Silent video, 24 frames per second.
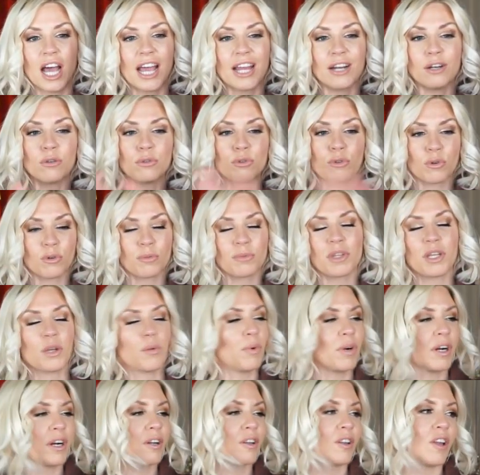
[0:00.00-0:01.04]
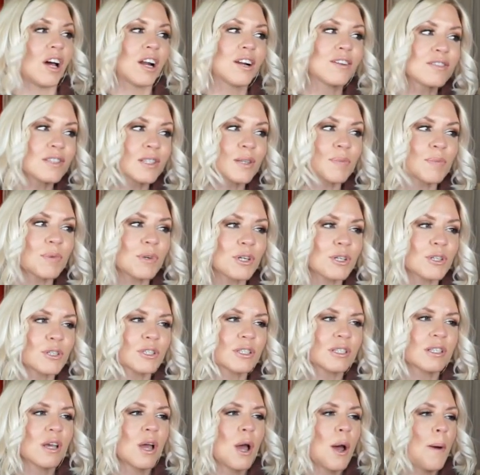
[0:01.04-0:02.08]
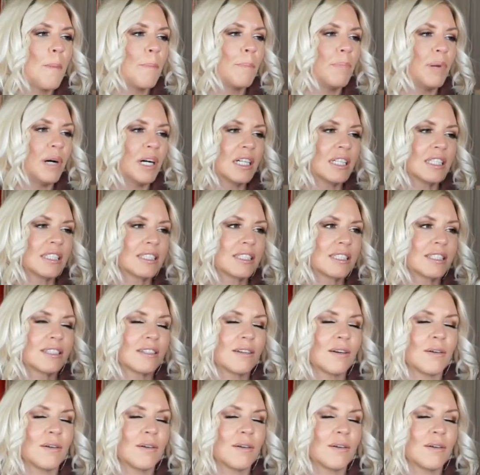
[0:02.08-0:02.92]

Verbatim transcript: I don't normally wear a lot of slippers, but